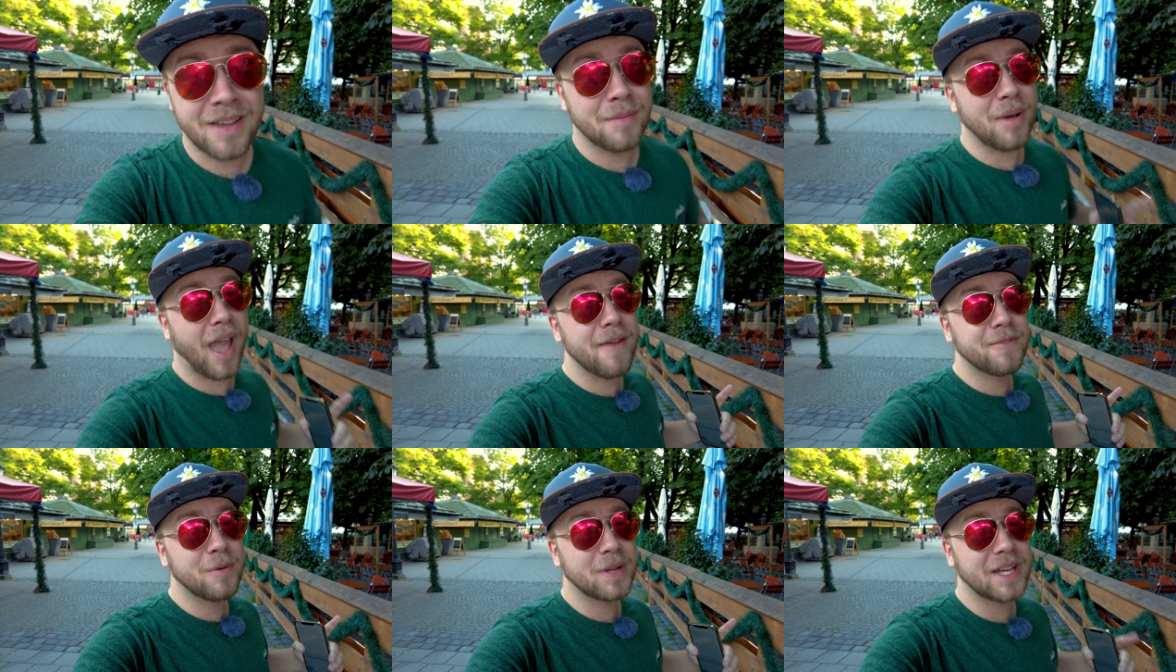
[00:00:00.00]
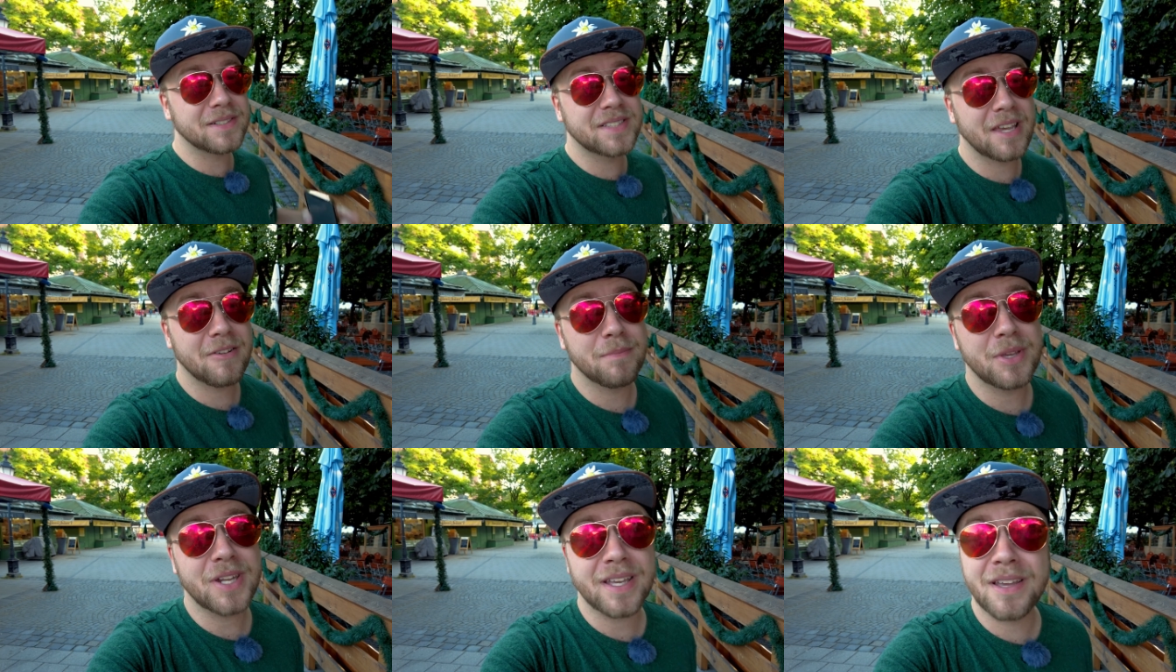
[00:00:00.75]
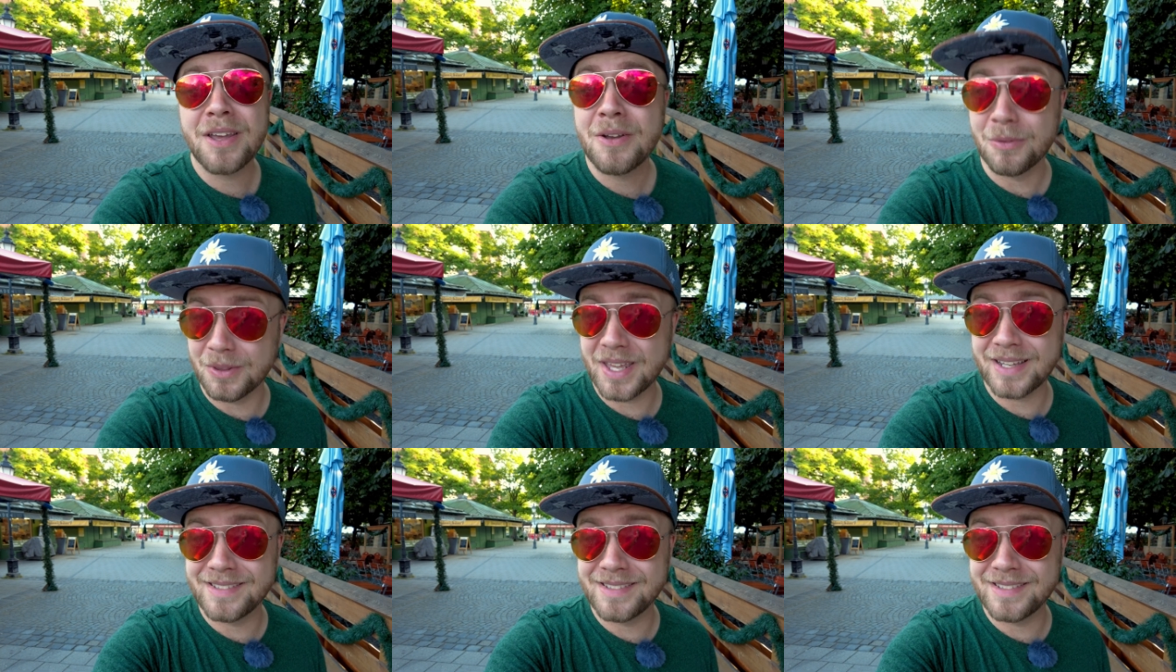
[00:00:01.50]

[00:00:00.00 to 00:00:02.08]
But everyone else here in Munich, well, they